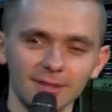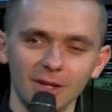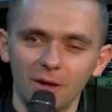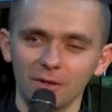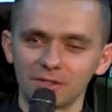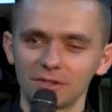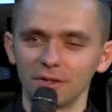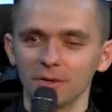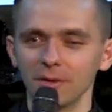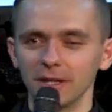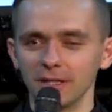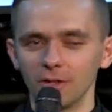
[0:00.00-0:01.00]

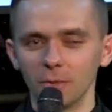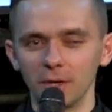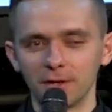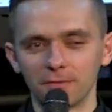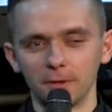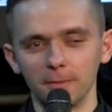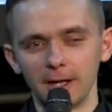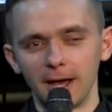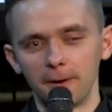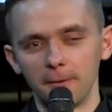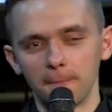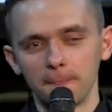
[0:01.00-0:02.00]
Also, in a week from now,